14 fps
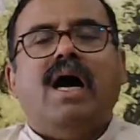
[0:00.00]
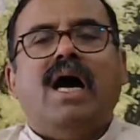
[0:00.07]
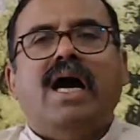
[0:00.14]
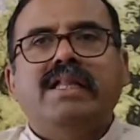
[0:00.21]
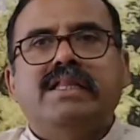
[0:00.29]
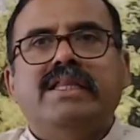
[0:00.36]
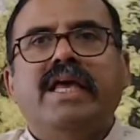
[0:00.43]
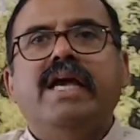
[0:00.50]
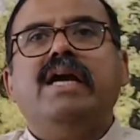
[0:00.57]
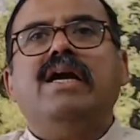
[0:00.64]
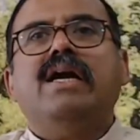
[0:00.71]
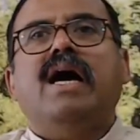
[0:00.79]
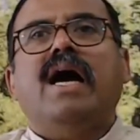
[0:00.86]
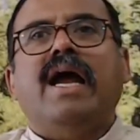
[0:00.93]
I
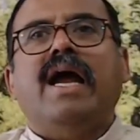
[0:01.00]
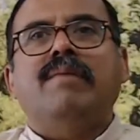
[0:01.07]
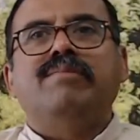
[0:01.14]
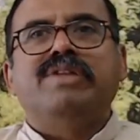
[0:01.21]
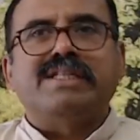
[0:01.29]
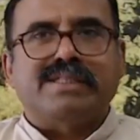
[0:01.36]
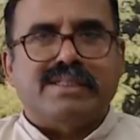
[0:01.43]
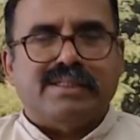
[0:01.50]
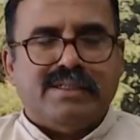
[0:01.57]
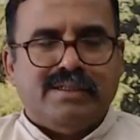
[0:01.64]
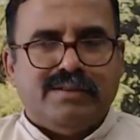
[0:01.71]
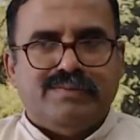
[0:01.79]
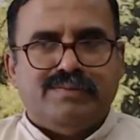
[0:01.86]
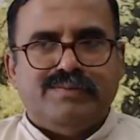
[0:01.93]
think I am this.
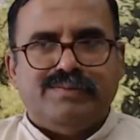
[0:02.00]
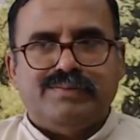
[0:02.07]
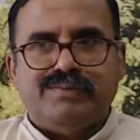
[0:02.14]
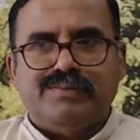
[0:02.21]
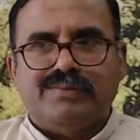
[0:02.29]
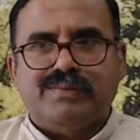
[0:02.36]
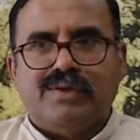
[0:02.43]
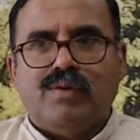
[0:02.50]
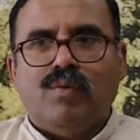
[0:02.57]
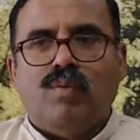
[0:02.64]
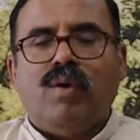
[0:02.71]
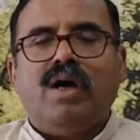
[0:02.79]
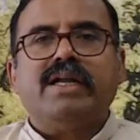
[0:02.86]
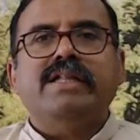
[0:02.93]

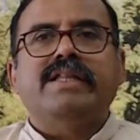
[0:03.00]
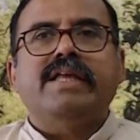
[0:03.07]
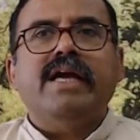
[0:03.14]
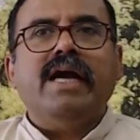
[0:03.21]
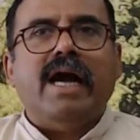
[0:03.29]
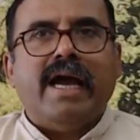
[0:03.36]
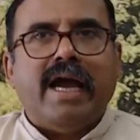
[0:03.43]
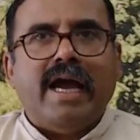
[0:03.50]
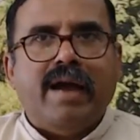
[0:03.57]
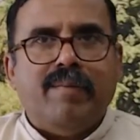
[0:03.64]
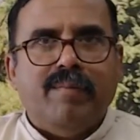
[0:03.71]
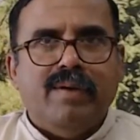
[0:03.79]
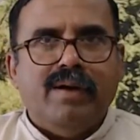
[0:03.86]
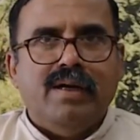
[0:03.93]
What I think I
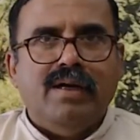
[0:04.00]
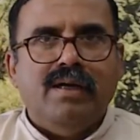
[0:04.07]
am.